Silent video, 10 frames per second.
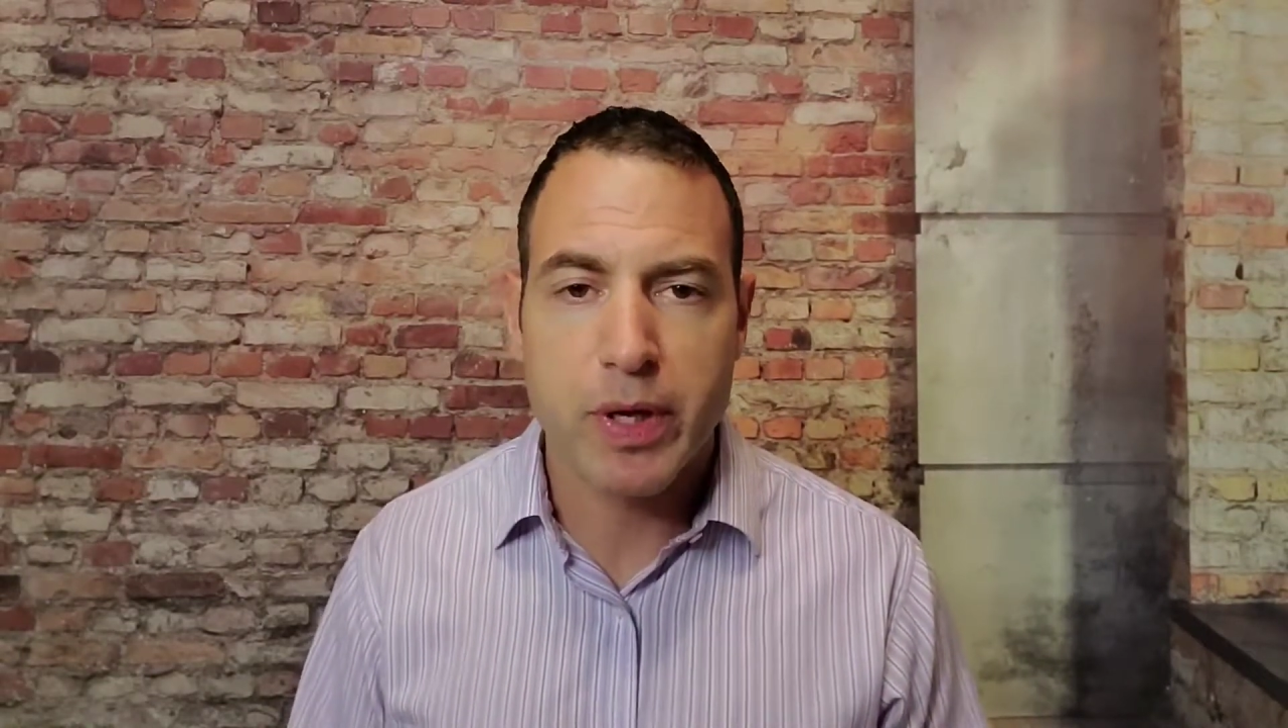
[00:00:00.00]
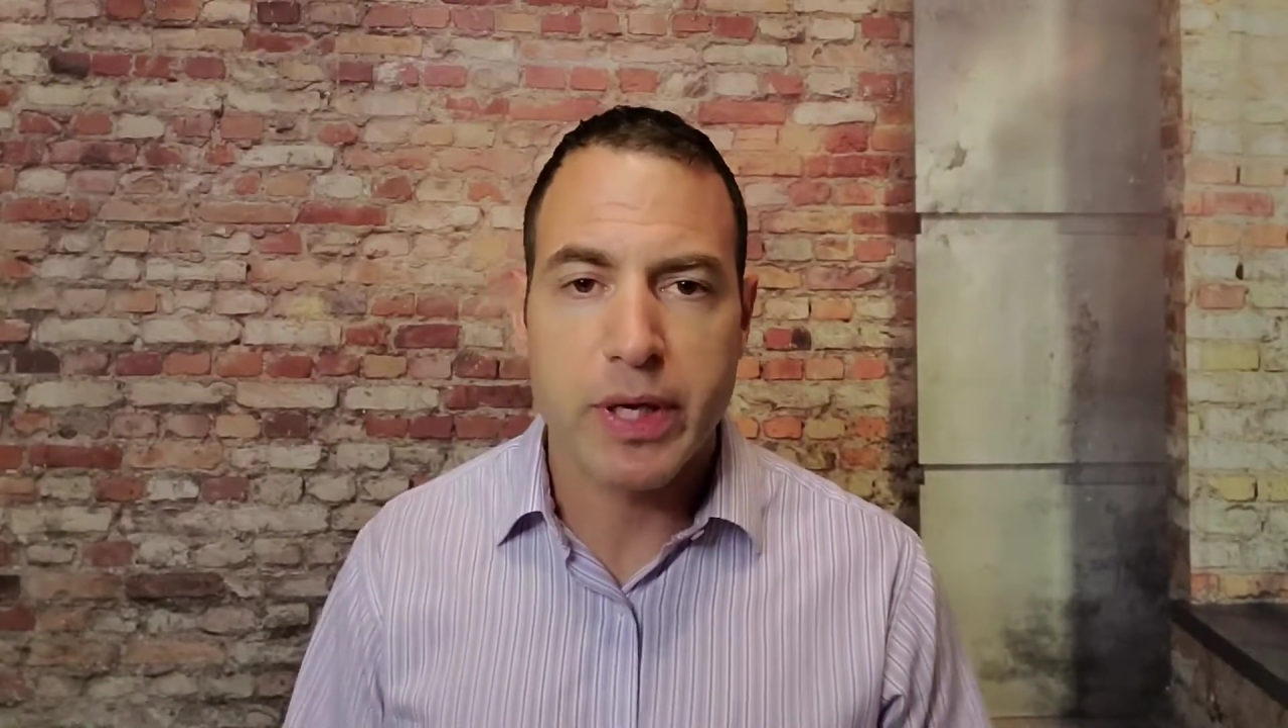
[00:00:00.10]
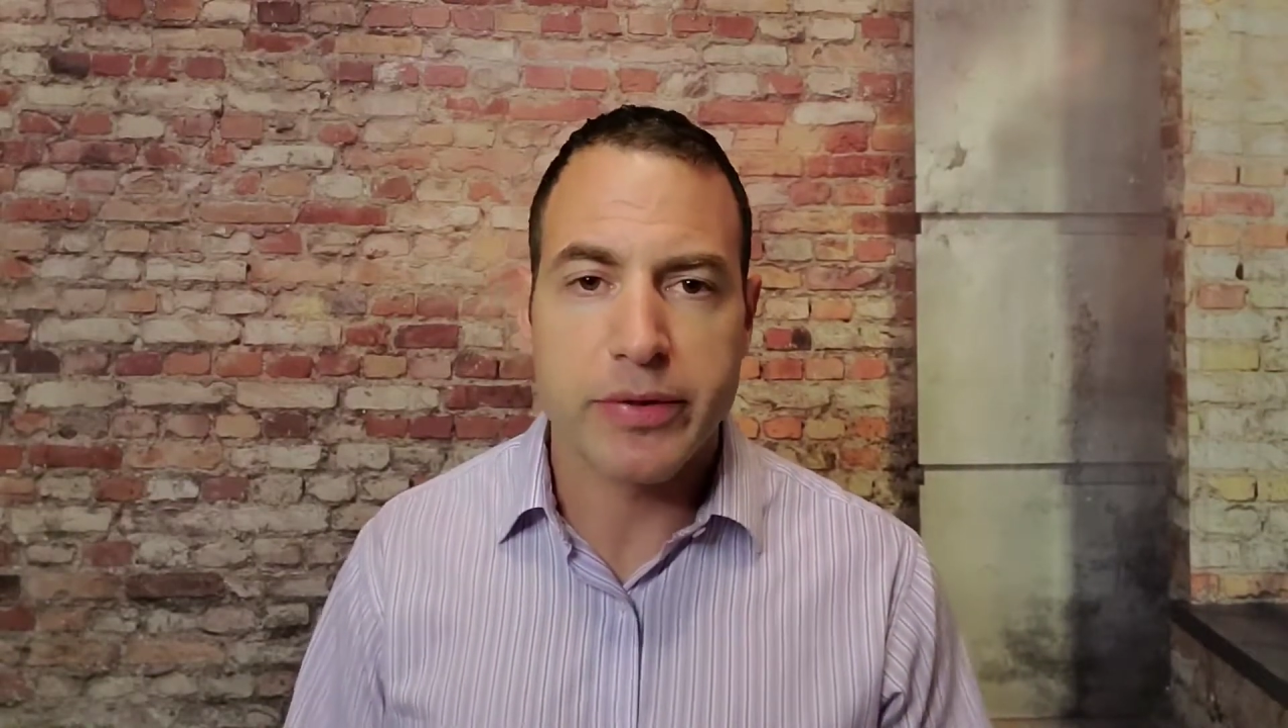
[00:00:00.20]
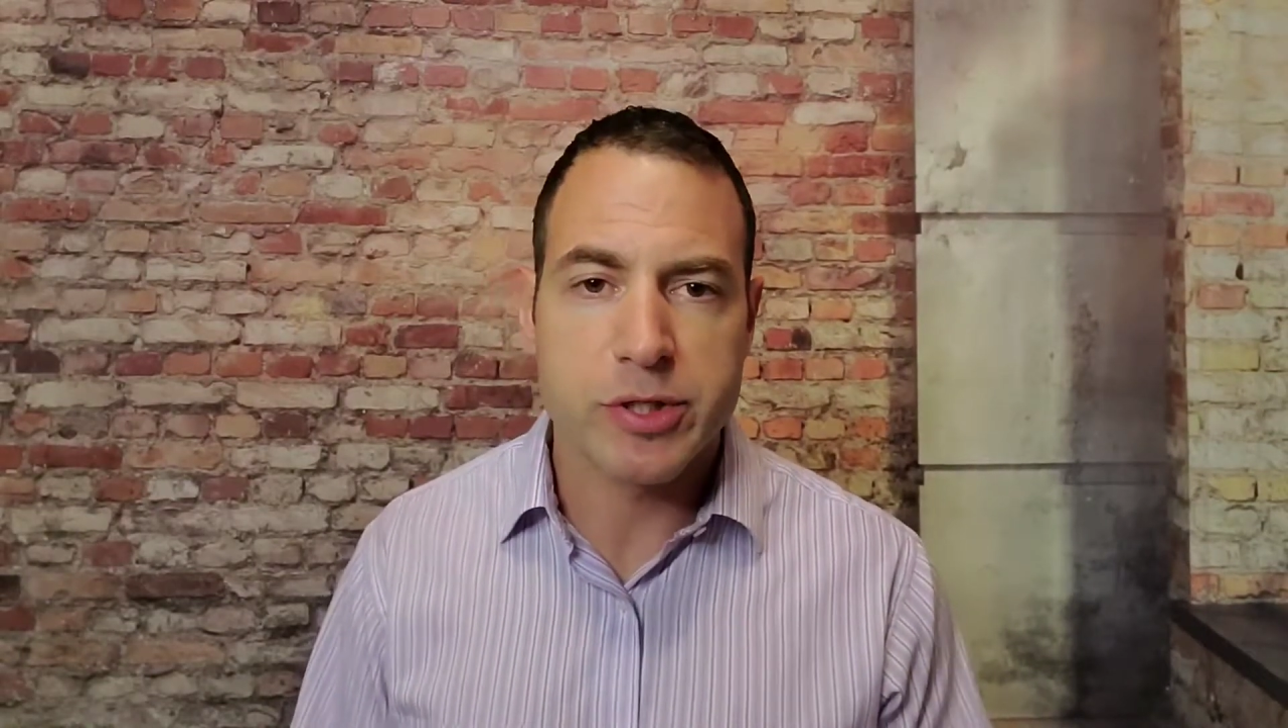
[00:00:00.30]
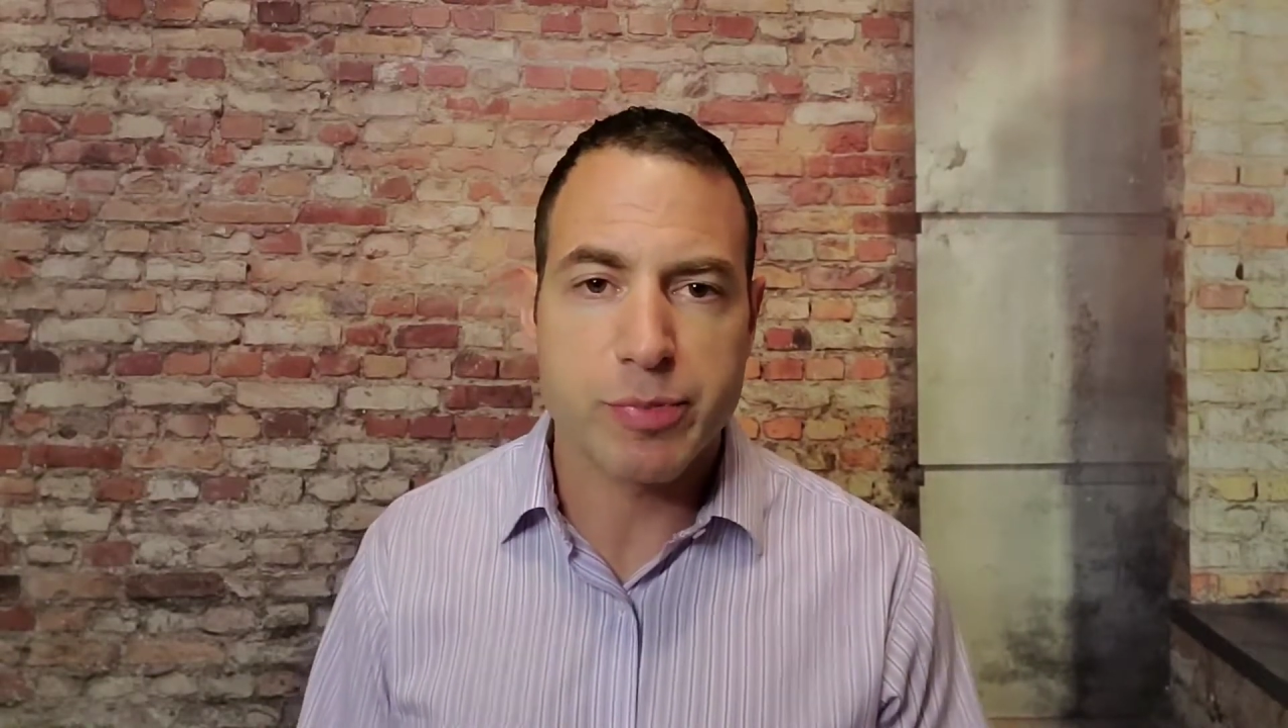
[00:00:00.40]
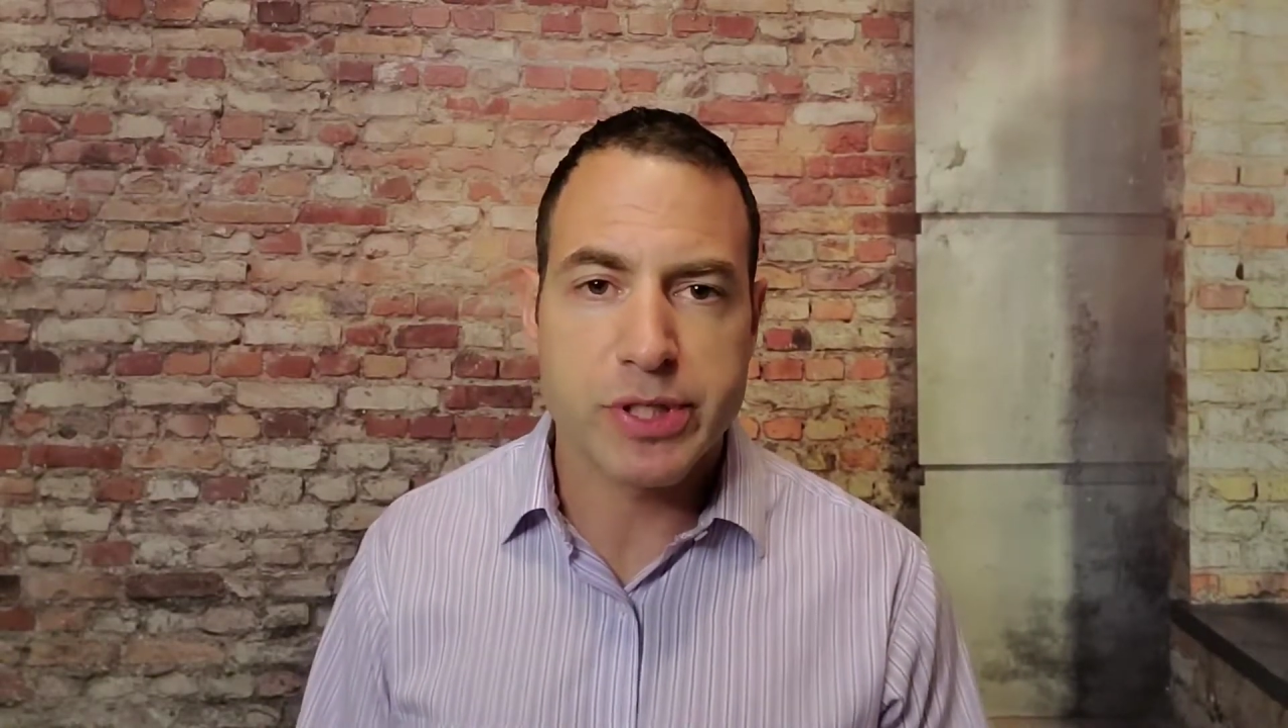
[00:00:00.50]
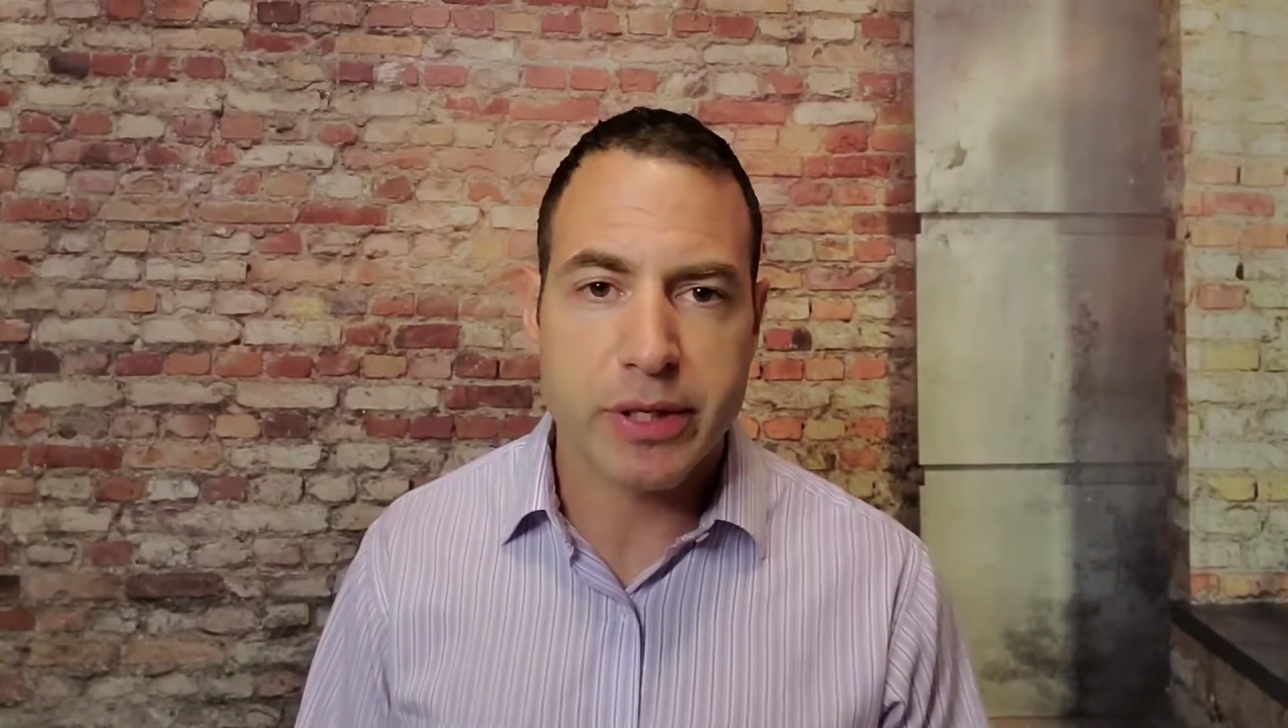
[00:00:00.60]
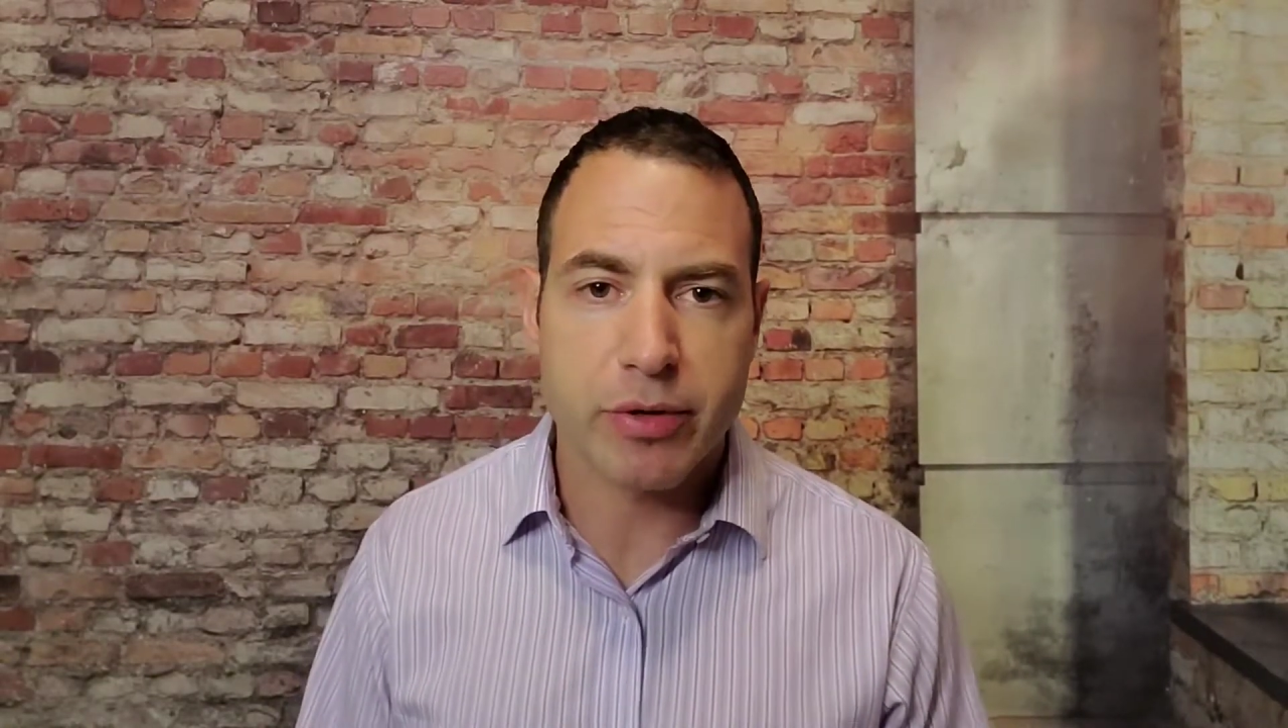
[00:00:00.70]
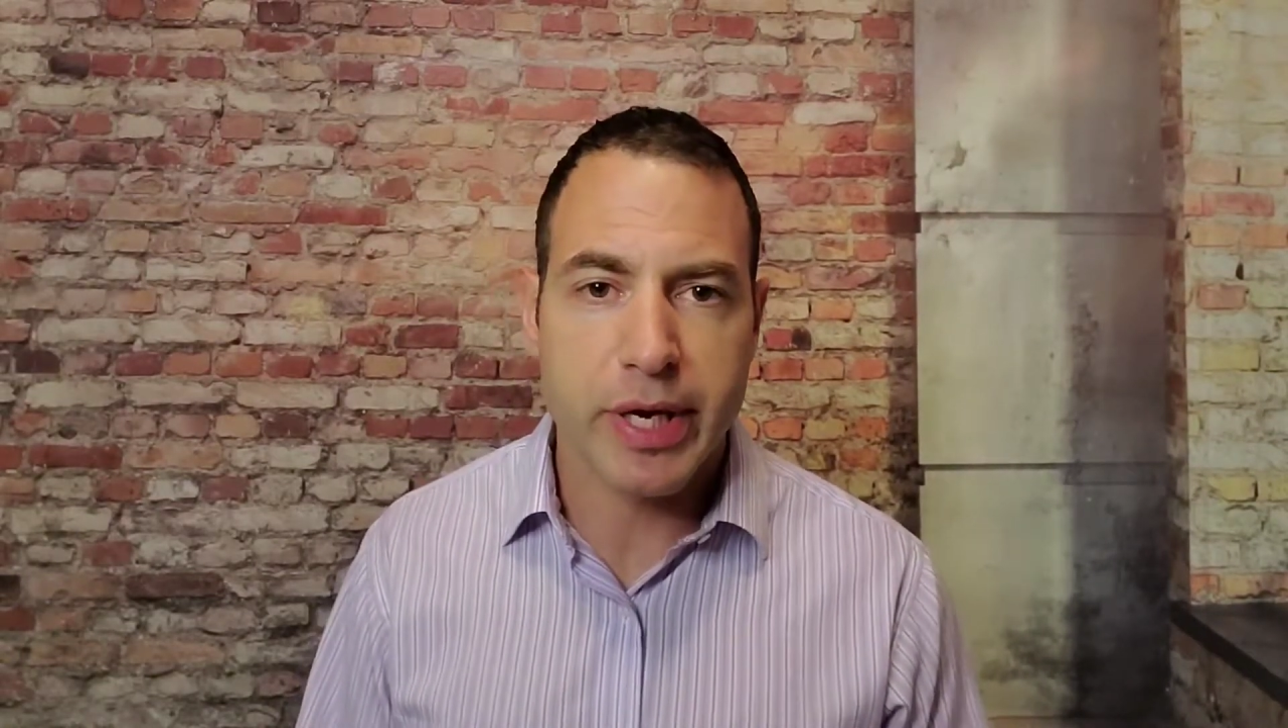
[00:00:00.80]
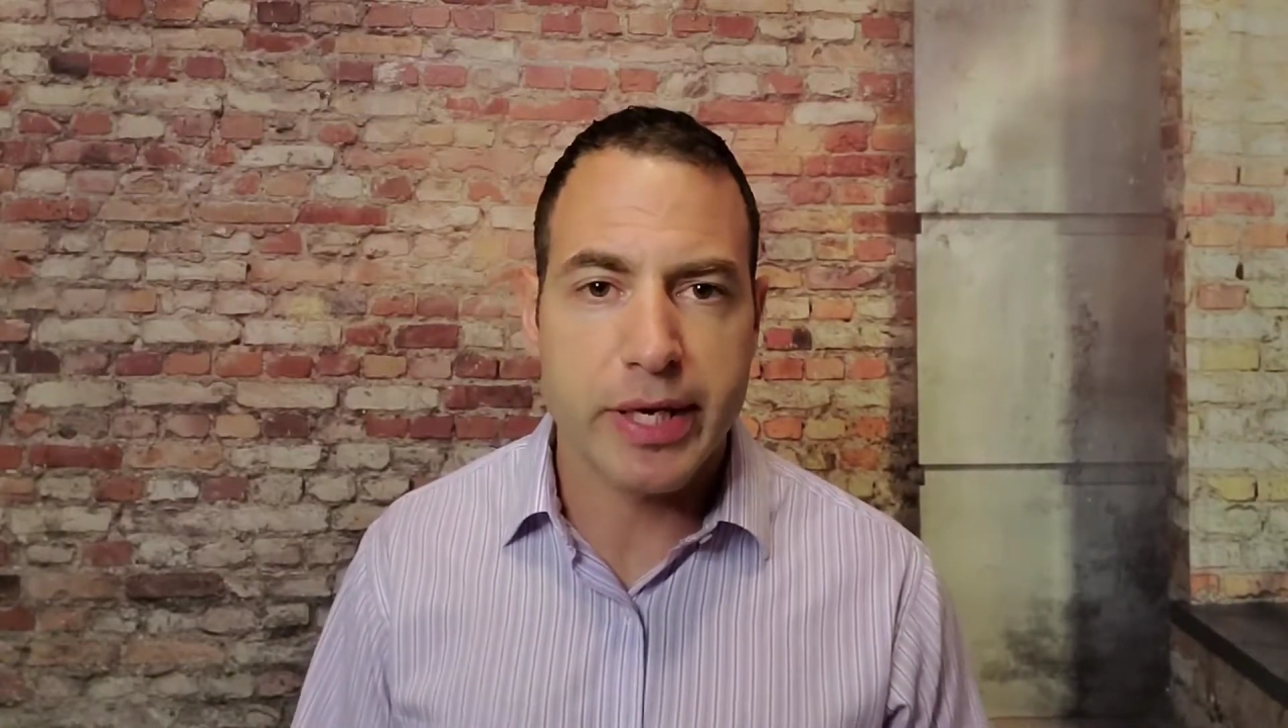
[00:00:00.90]
in this
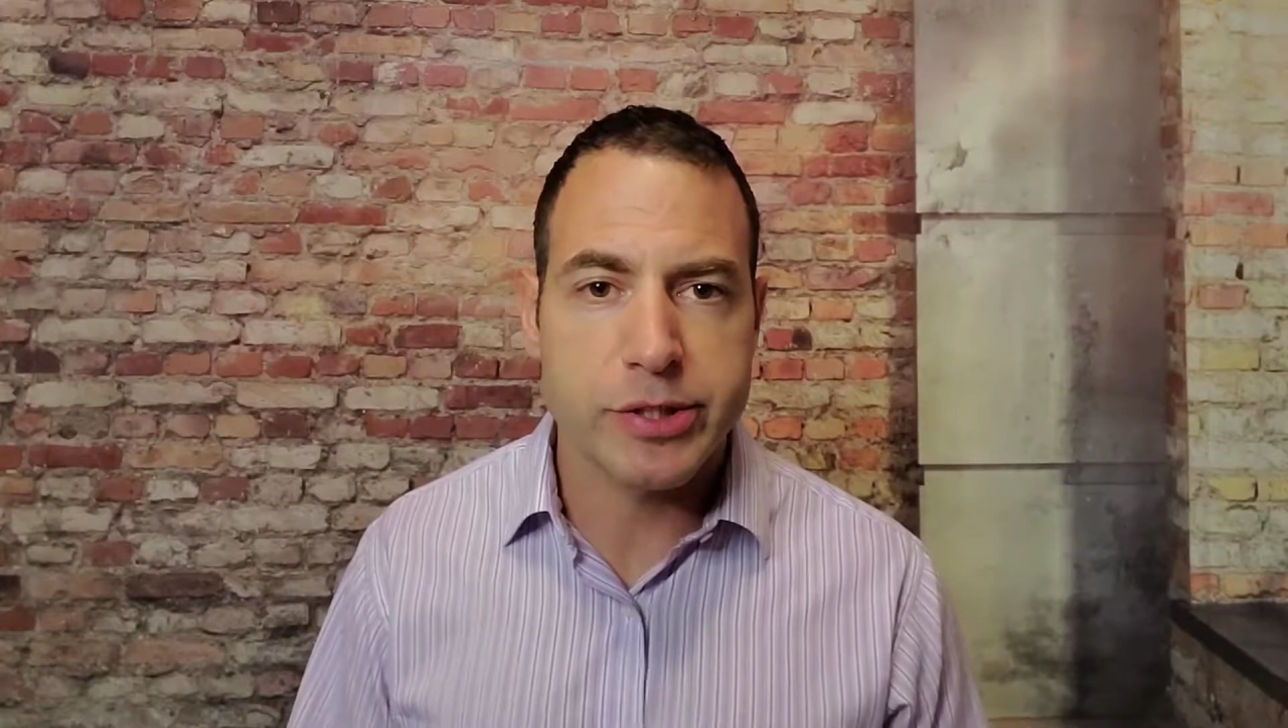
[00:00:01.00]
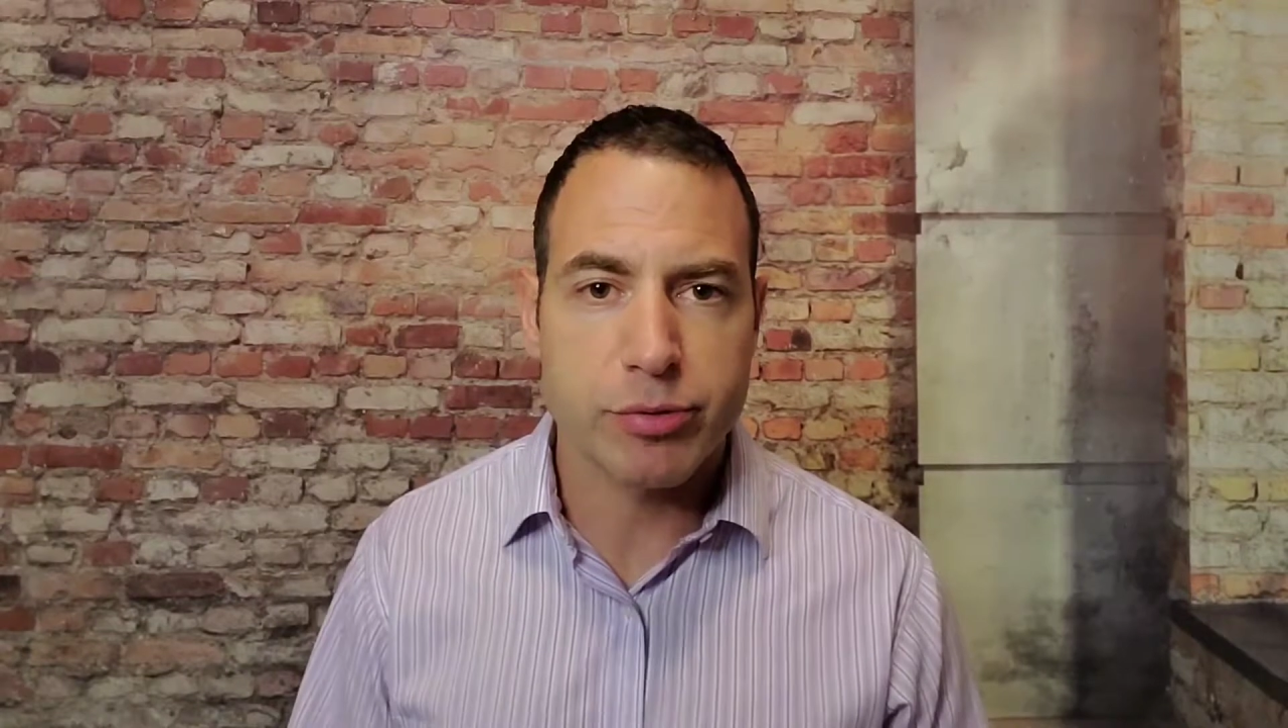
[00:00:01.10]
particular case,